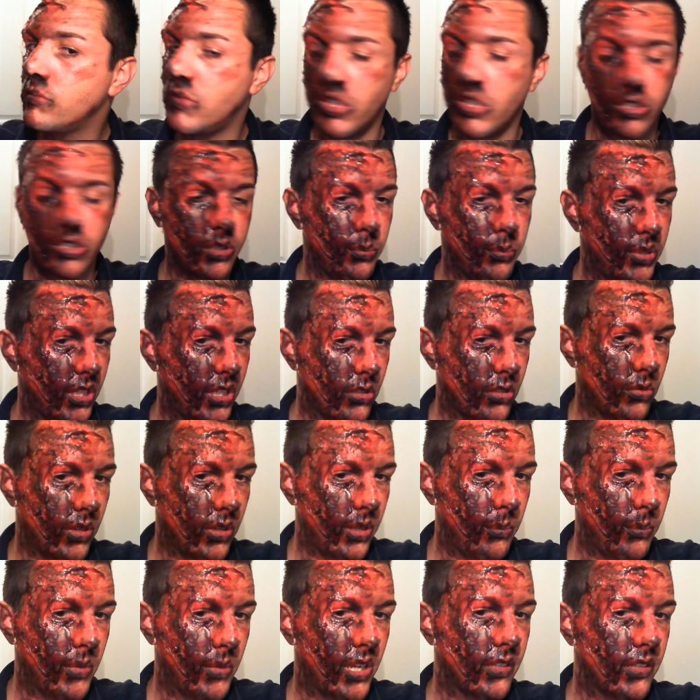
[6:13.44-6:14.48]
You can be
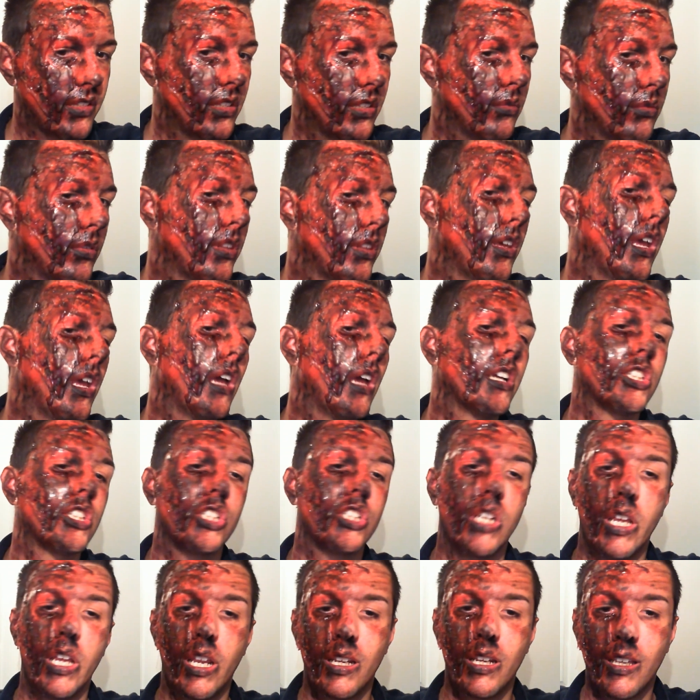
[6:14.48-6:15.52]
quite messy with it
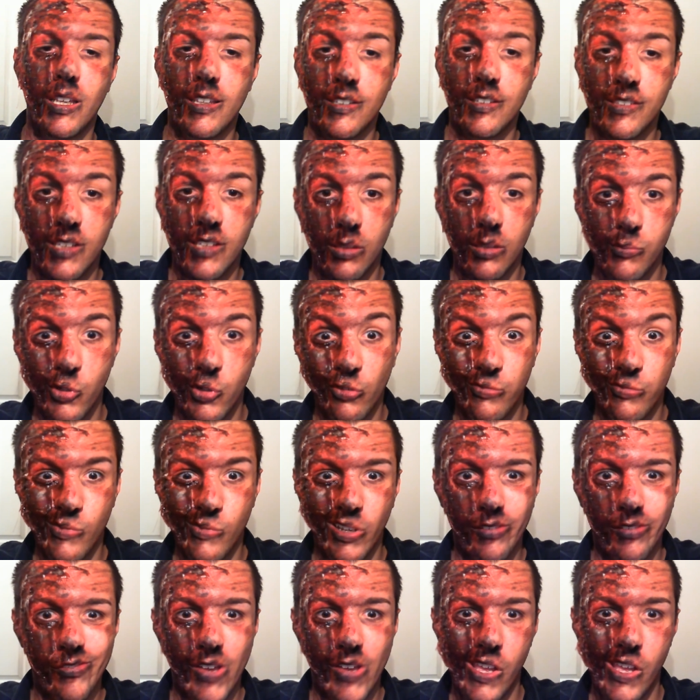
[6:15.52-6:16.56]
actually, and I can still move
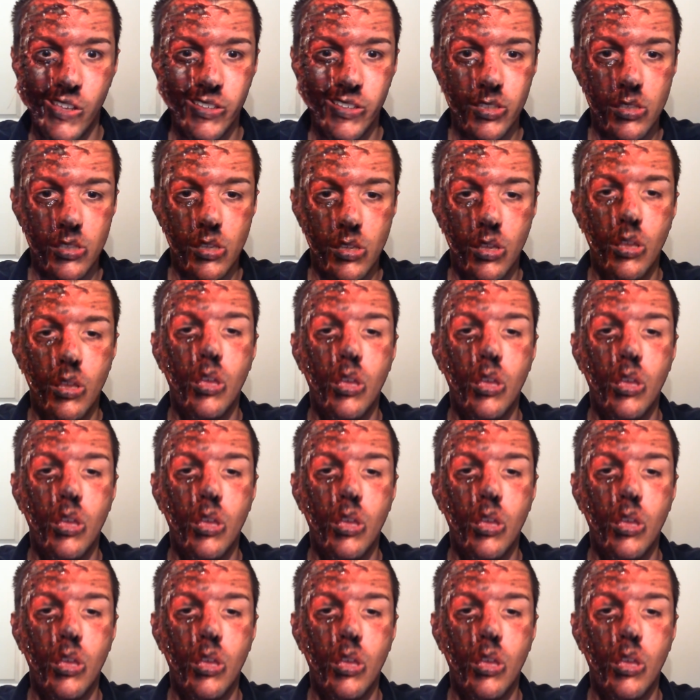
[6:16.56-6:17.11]
my face.